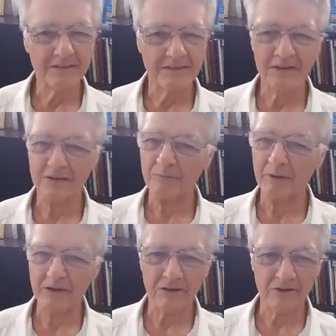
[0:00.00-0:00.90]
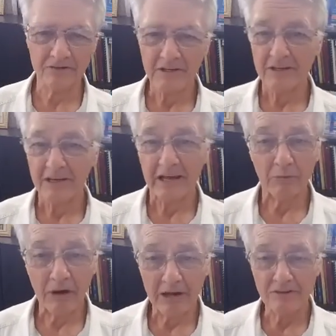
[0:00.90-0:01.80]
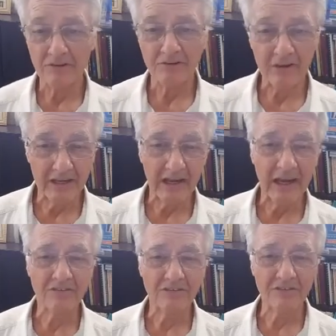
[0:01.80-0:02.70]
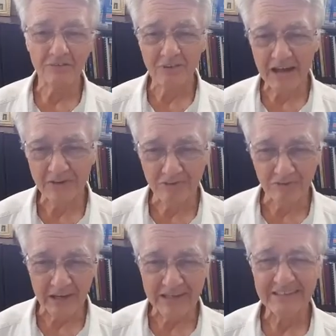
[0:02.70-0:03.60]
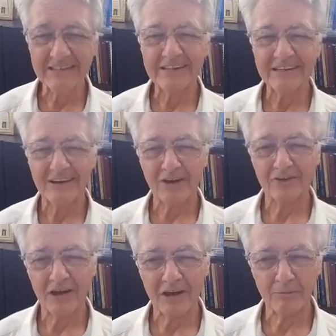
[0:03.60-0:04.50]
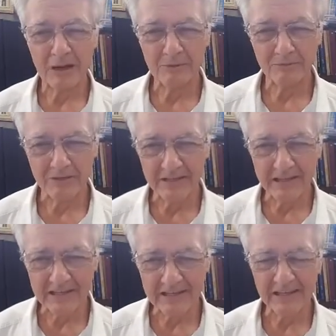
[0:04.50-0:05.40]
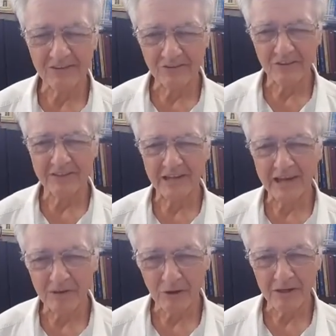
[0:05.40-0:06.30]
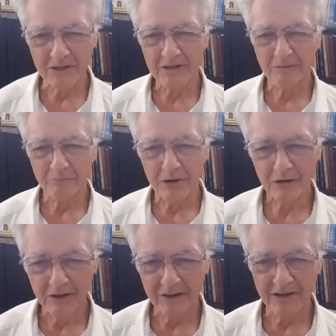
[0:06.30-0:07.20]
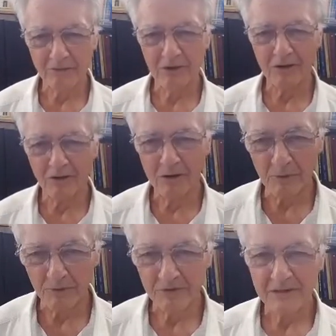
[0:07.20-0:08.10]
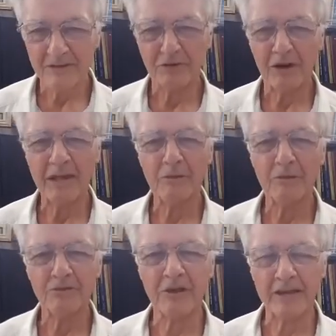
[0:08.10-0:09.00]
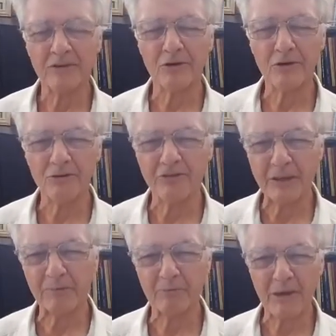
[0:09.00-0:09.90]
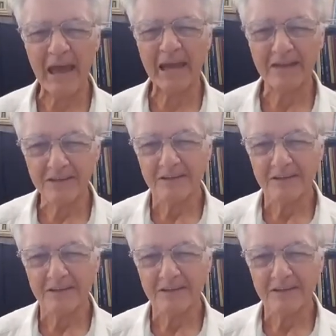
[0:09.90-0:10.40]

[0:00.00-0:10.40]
Jeez, my goodness. And what did I just say? Excess phosphate caused problems in kidneys, thyroid, parathyroid hormones. So he was like 2 steps back